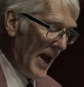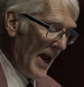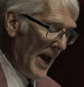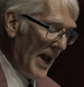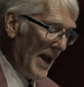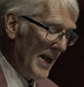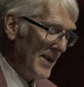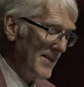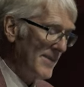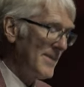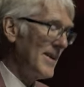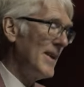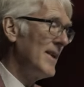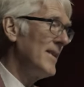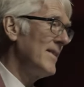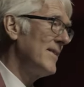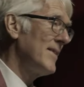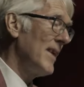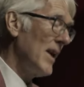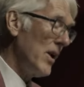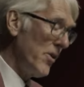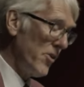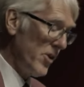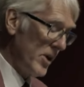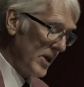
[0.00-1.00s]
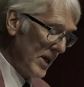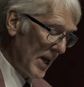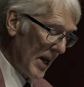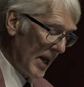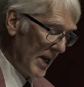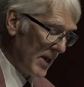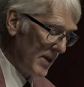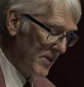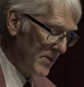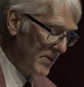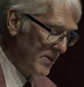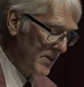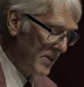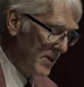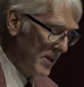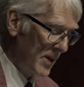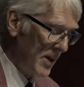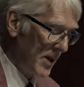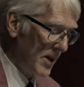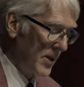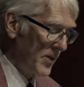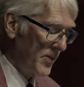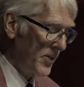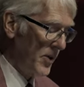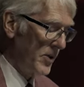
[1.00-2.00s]
and interrogate
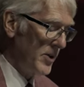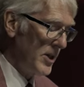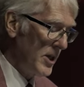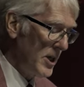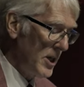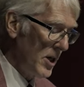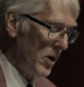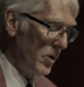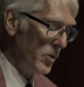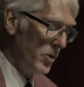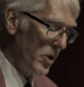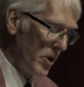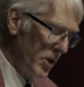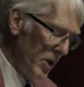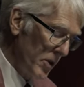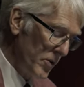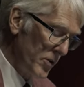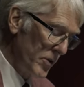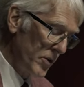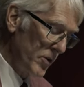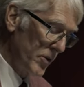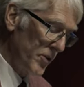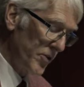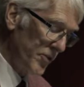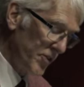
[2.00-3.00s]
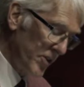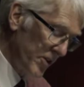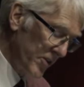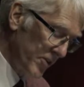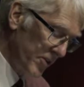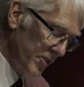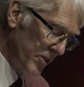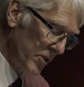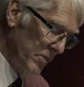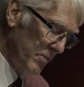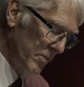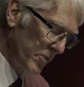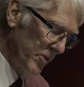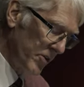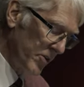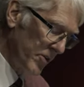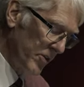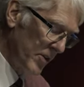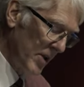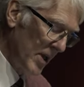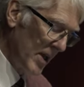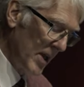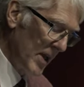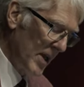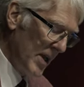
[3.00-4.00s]
the neo-colonial
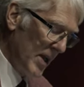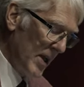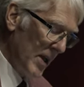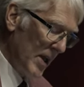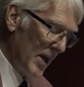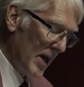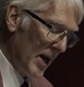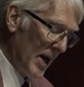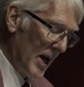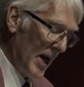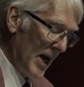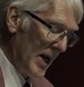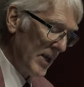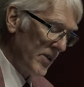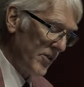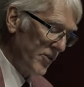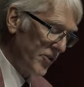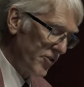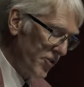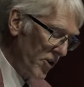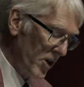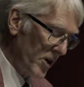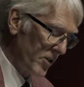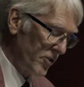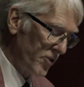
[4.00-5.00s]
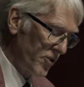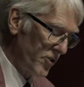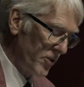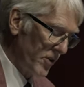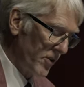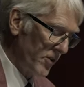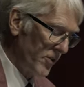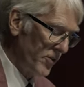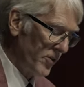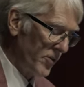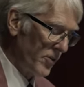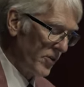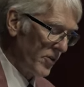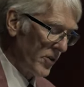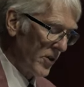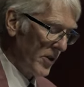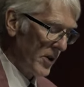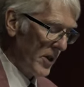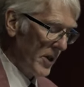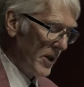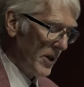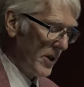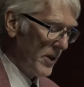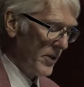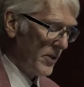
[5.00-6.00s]
systems and structures
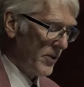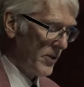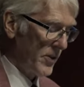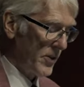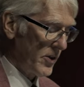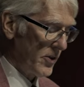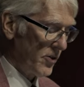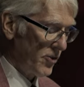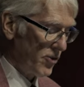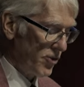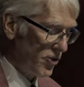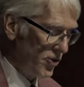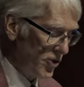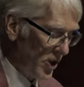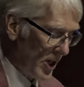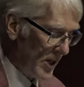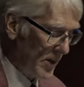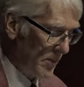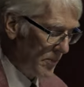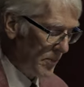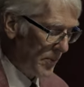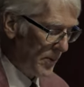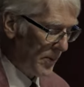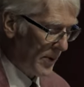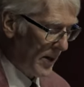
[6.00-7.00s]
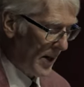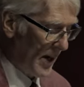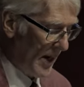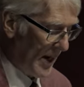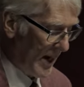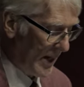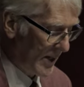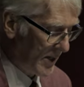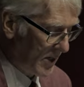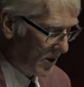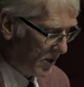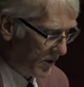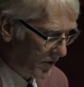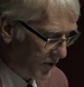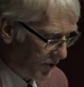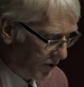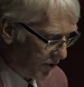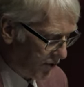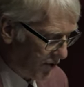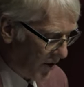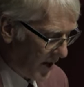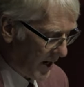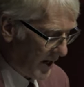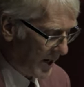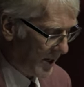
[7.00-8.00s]
that shape and
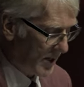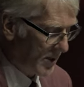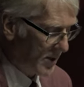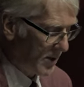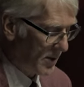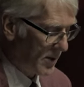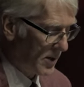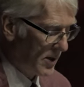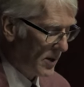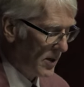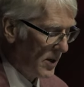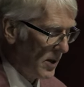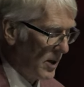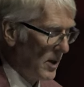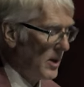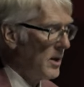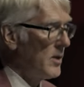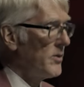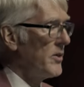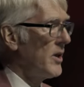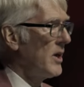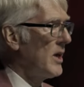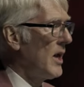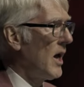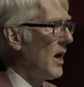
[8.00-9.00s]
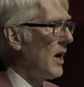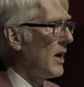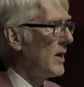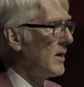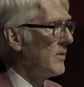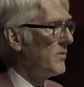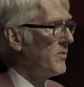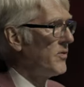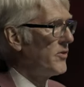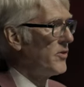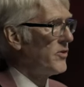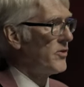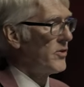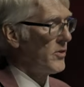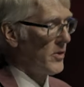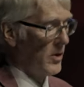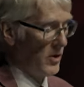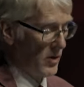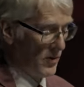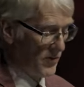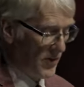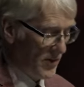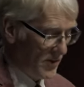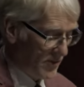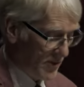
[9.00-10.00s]
constrain the lives
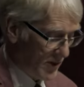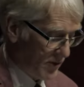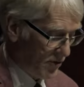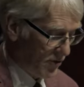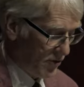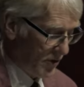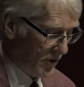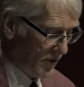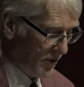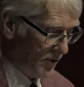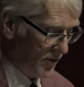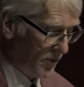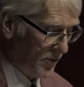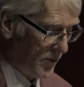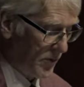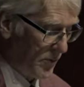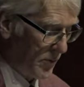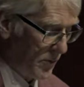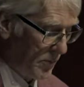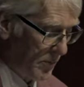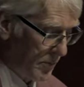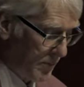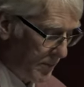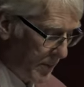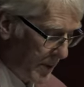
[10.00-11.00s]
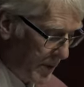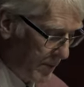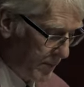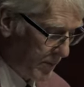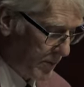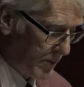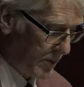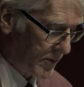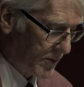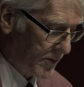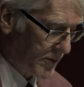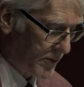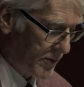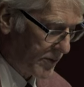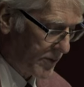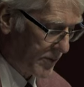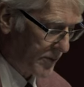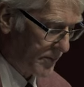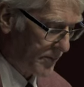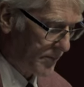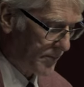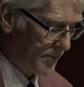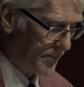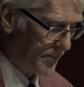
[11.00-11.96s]
of Indigenous peoples.